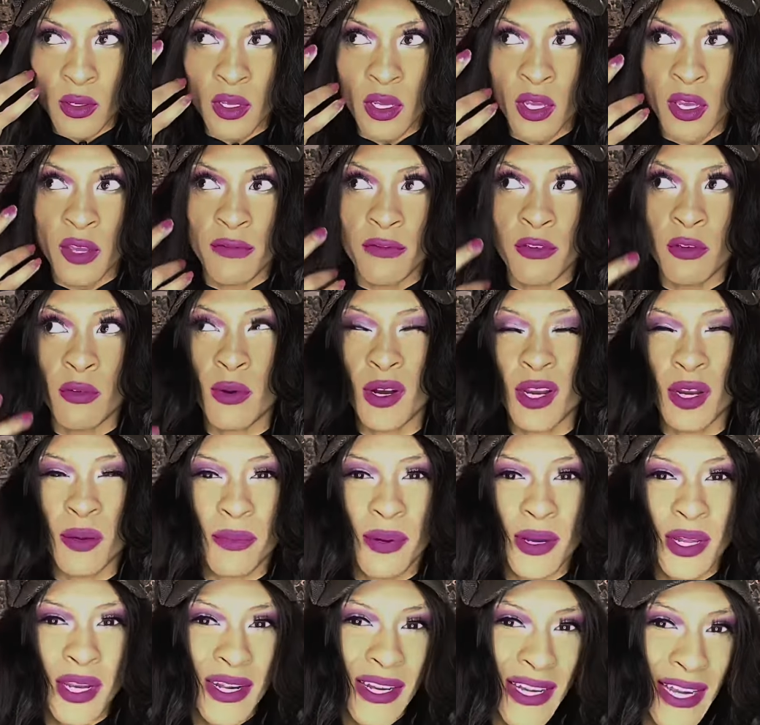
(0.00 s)
If you want to
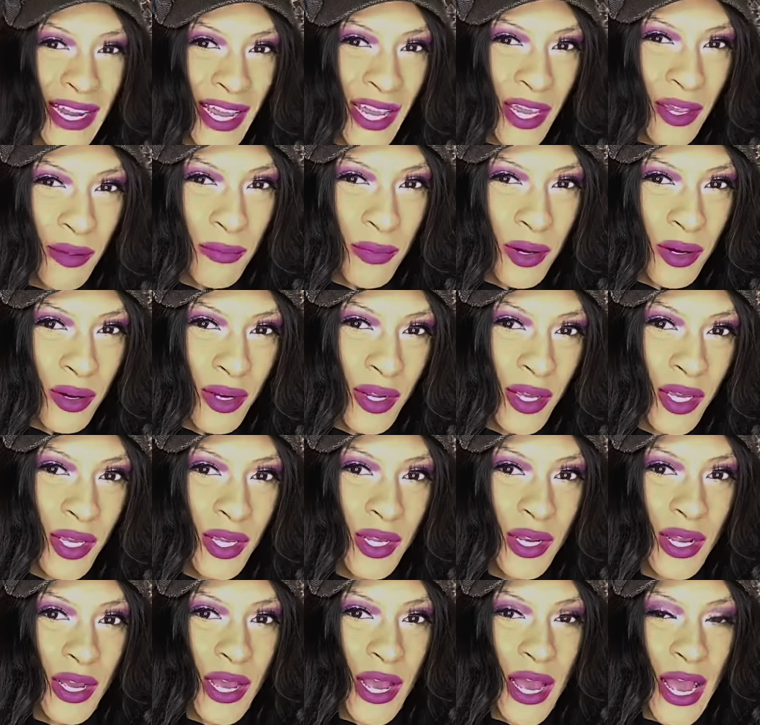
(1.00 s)
put a name on
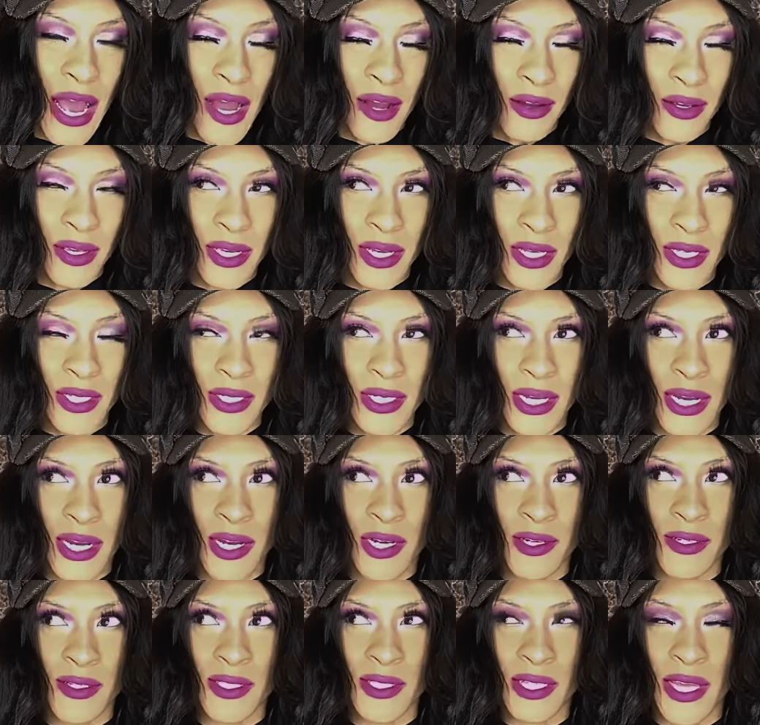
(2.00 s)
it, I guess
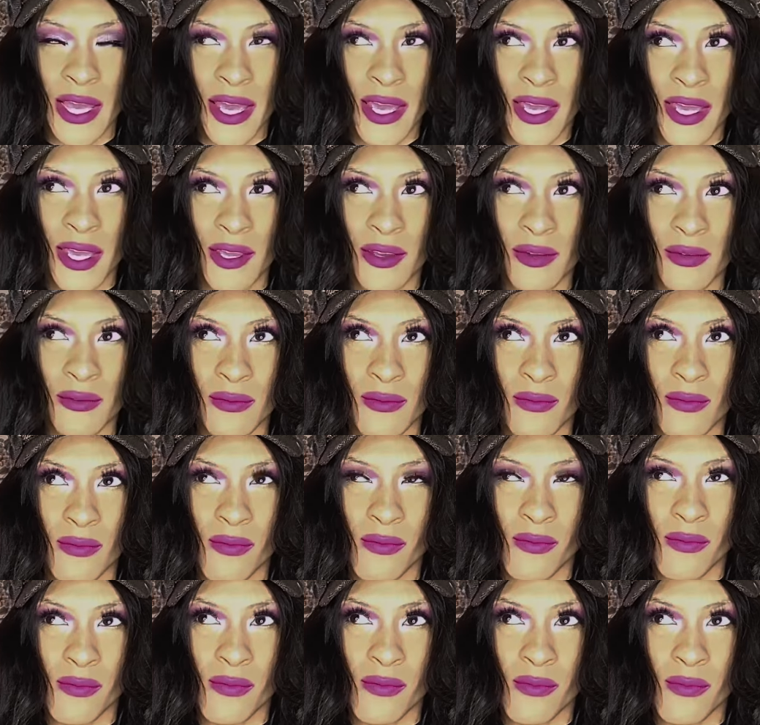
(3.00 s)
I'll say
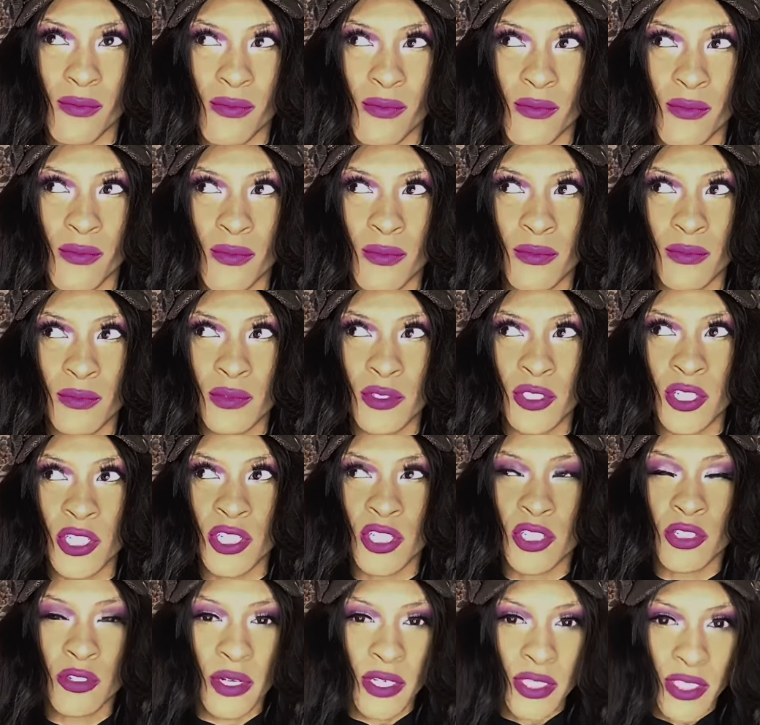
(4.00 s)

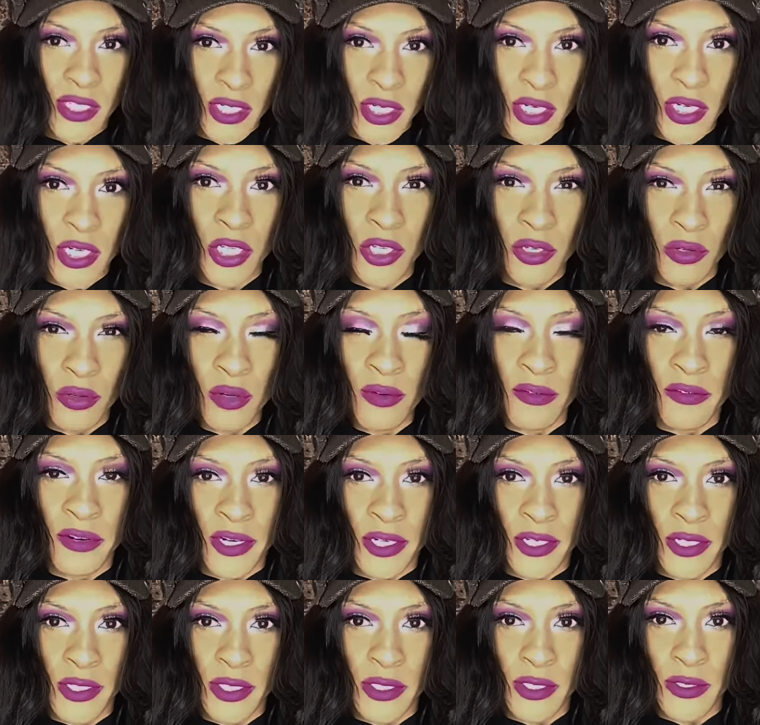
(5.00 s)
just trusting in the
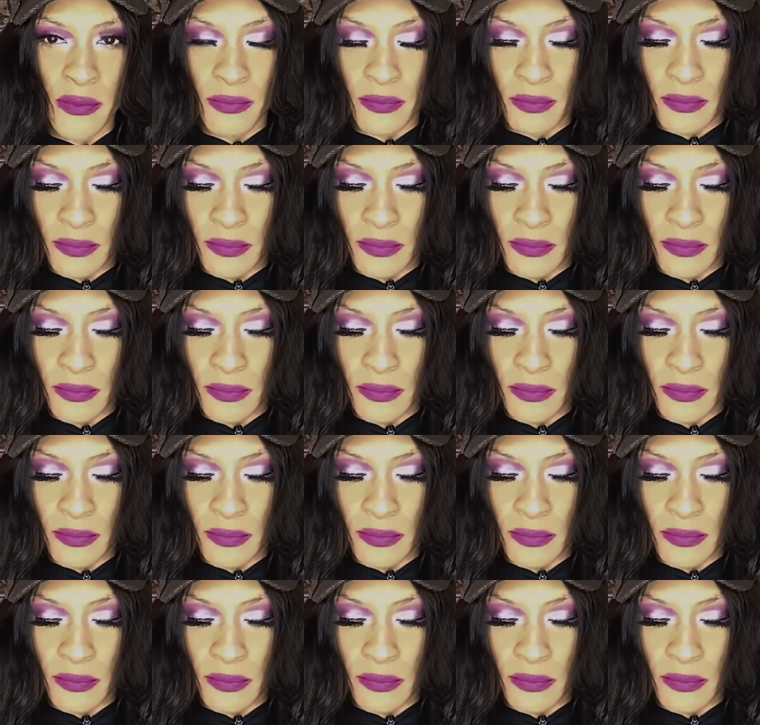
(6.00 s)
universe.